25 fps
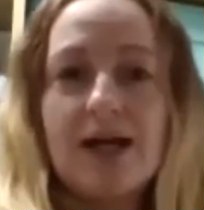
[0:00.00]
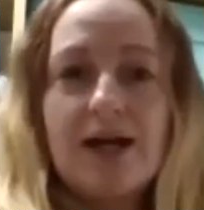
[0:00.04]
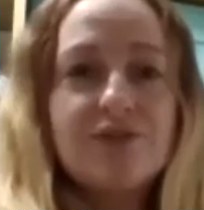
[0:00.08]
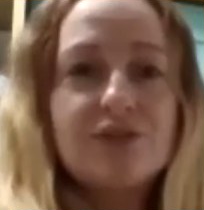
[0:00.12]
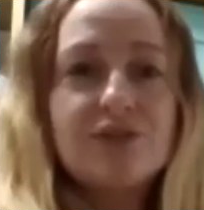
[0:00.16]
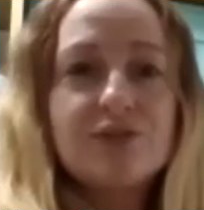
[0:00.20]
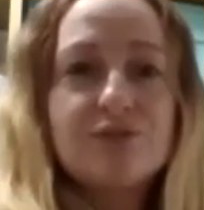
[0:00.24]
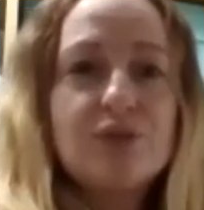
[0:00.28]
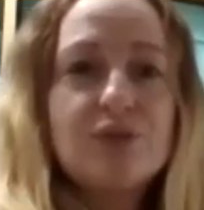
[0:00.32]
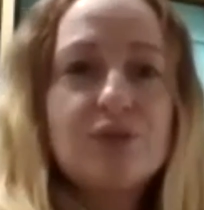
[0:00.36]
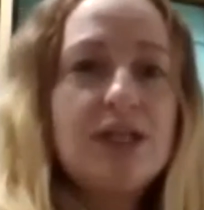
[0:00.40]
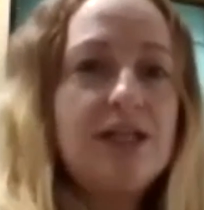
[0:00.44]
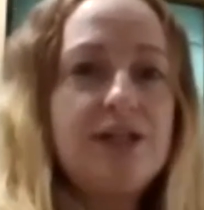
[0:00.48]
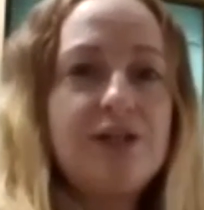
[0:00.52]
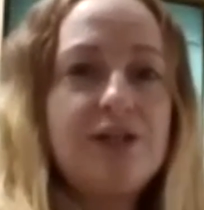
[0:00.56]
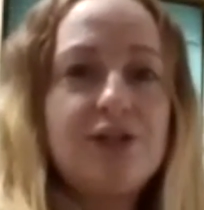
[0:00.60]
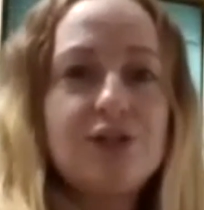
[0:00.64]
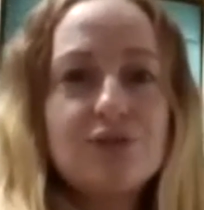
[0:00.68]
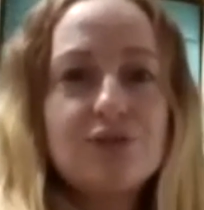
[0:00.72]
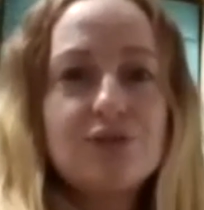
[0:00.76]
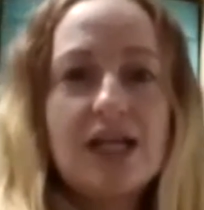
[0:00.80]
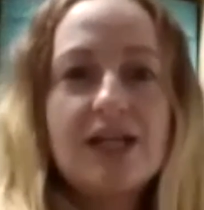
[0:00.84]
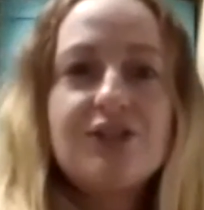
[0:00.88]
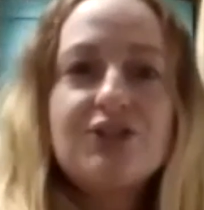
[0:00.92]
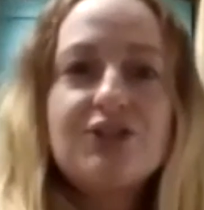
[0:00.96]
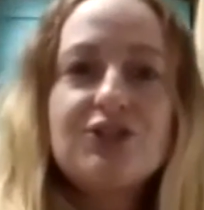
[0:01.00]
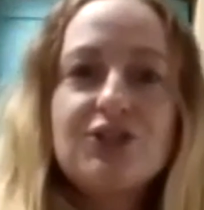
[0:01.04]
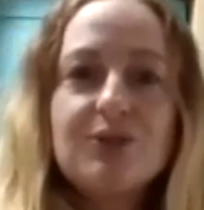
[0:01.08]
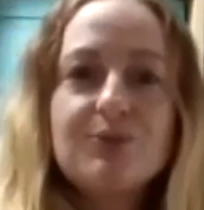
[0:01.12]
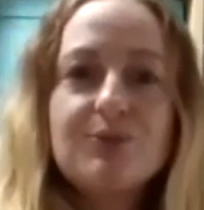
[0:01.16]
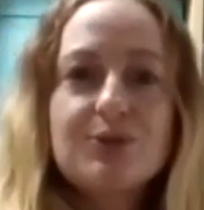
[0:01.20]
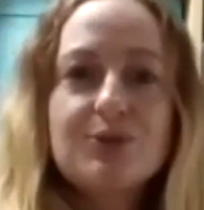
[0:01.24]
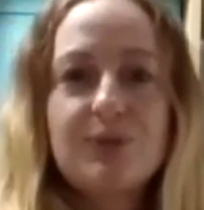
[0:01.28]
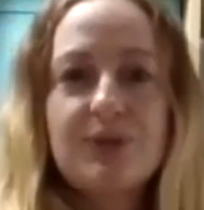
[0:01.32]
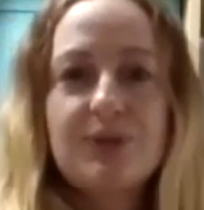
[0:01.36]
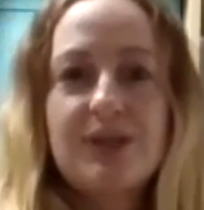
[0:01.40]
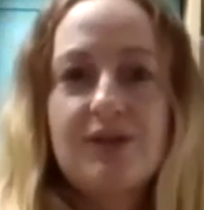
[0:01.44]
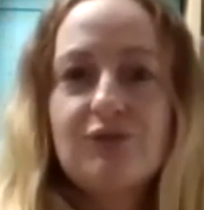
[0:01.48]
I have really good
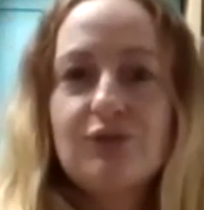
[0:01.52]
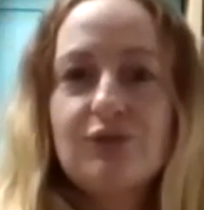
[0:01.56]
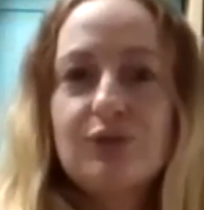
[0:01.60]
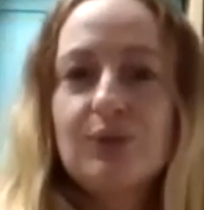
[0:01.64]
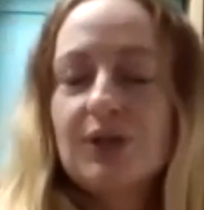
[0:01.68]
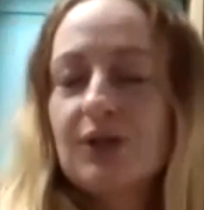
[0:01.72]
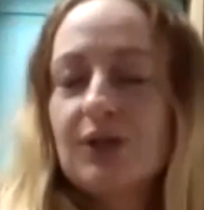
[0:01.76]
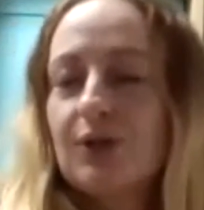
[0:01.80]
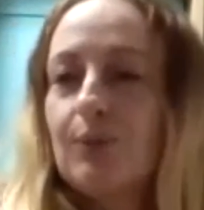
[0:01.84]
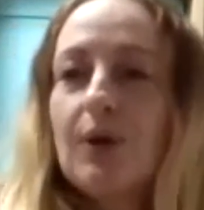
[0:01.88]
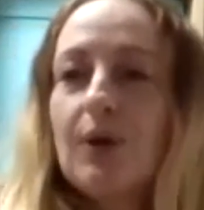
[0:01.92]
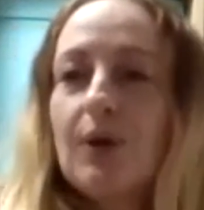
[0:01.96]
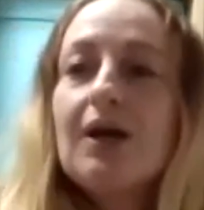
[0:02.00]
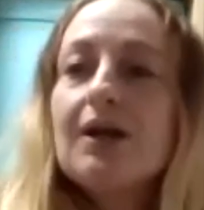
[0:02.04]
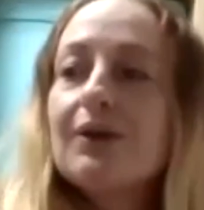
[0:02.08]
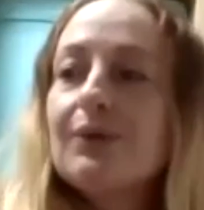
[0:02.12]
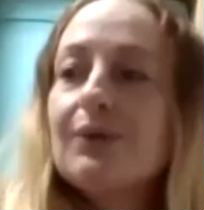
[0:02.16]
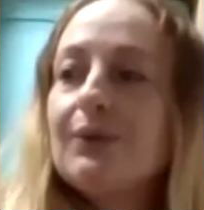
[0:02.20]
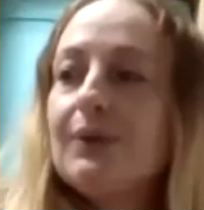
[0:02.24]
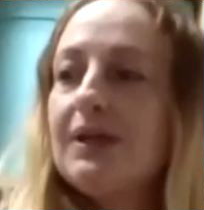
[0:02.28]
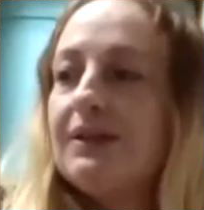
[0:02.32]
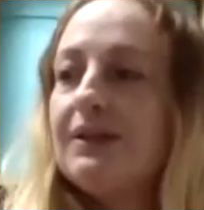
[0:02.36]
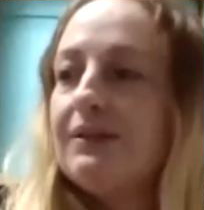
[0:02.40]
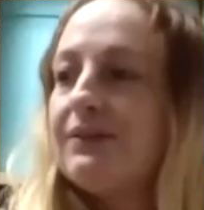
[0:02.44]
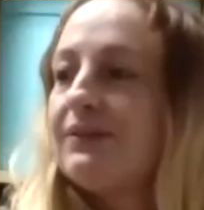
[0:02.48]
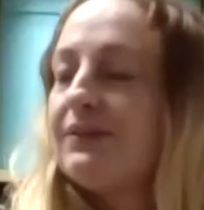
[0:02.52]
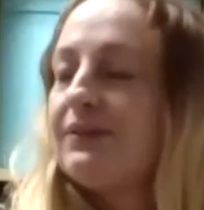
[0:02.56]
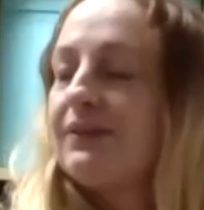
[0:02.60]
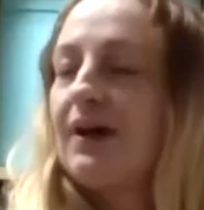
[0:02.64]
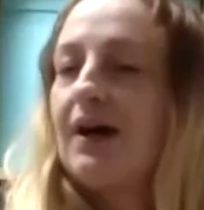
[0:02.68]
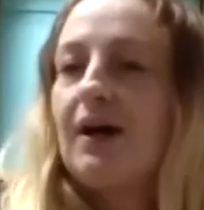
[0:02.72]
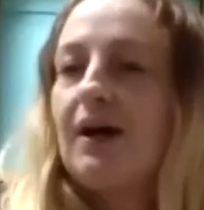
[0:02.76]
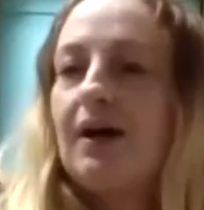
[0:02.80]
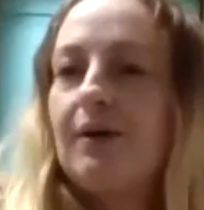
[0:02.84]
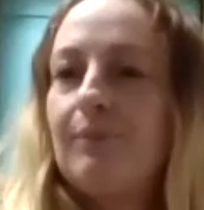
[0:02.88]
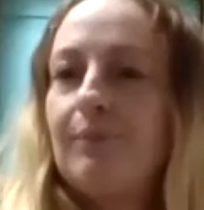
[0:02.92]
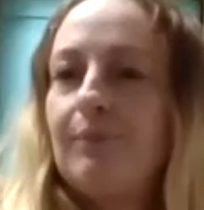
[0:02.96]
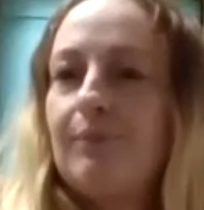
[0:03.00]
relationships with everyone I work with.
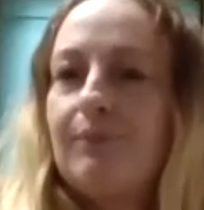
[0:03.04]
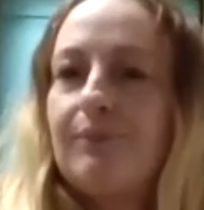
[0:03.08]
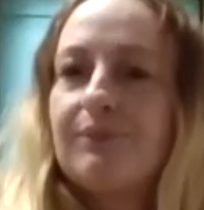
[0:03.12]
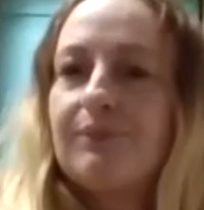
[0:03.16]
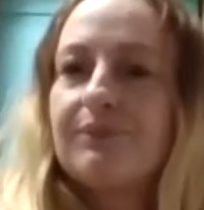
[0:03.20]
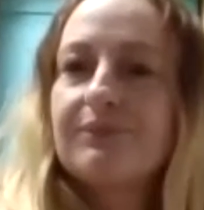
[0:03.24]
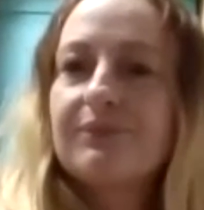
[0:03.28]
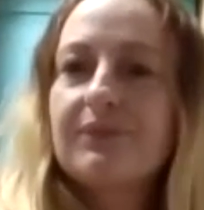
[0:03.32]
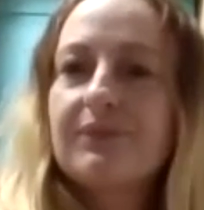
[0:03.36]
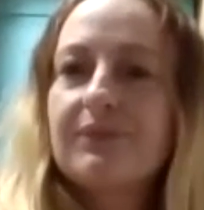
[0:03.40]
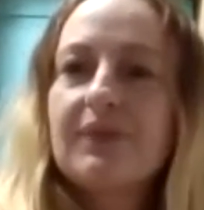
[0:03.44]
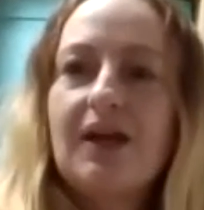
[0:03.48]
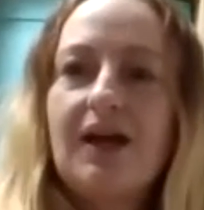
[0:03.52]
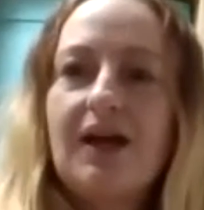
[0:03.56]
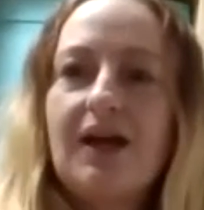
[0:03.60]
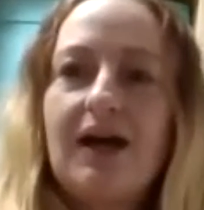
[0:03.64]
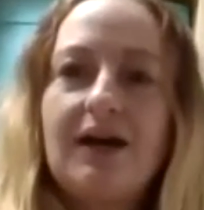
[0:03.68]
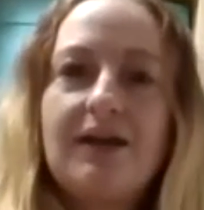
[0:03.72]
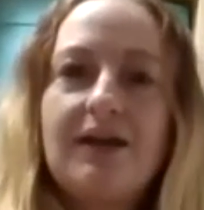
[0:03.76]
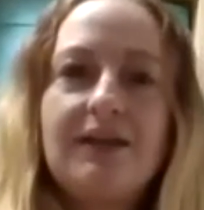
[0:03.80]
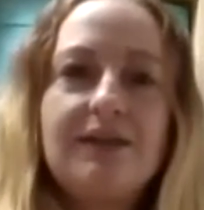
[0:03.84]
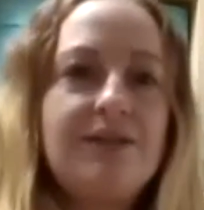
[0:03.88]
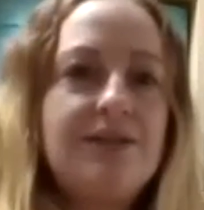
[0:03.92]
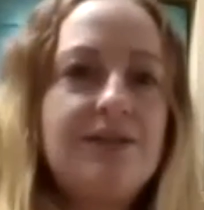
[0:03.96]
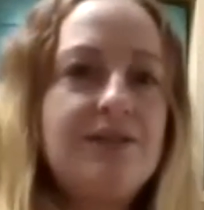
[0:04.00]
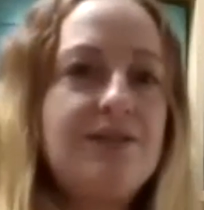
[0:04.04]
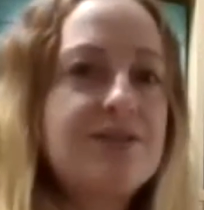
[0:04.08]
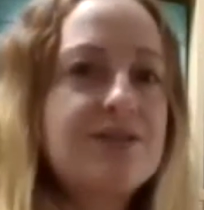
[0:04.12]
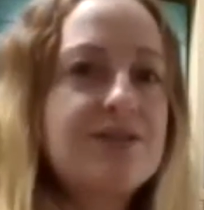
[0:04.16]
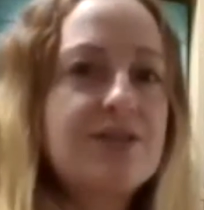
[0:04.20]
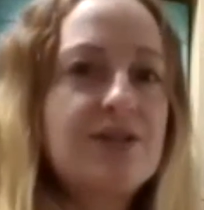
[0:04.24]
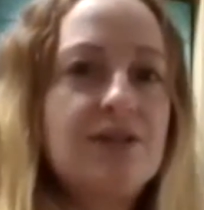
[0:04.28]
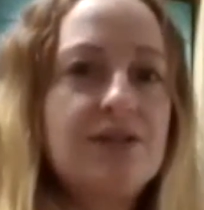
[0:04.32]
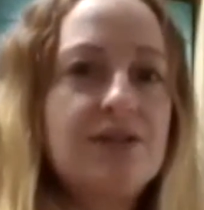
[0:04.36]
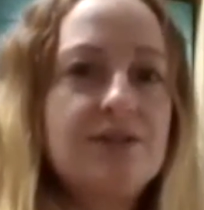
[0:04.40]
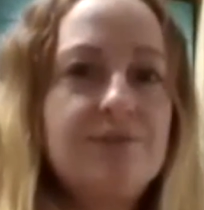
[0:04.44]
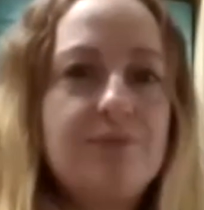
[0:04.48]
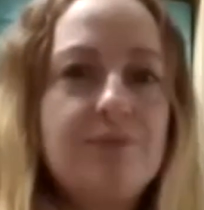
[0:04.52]
And
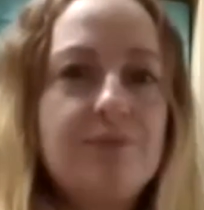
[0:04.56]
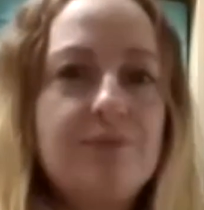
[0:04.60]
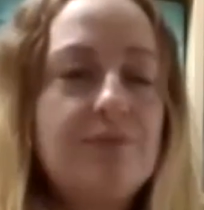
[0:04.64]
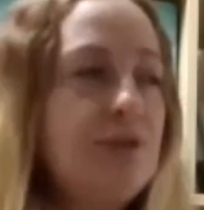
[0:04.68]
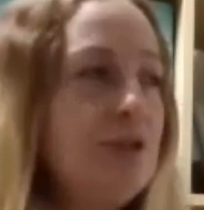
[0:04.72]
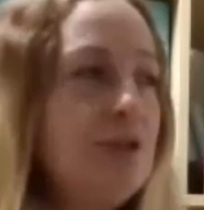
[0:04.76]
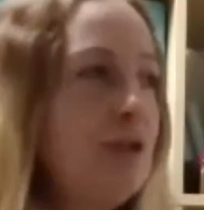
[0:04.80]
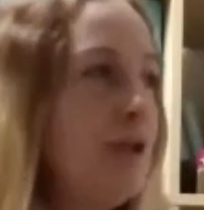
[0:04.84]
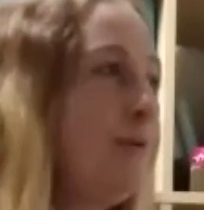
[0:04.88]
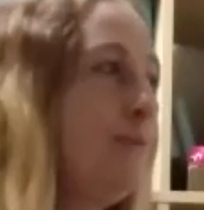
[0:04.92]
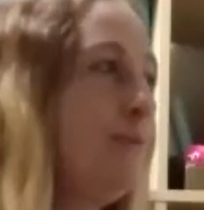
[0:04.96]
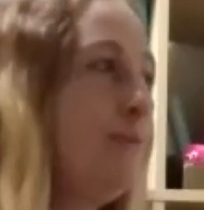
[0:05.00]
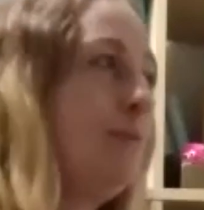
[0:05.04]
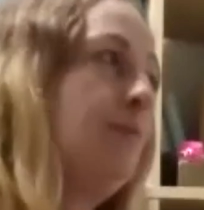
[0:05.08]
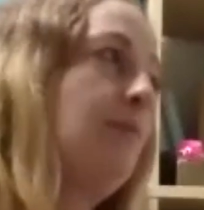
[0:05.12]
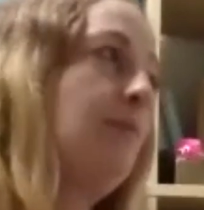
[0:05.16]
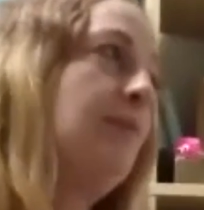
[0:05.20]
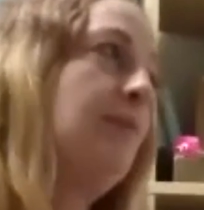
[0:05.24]
I'm, you know,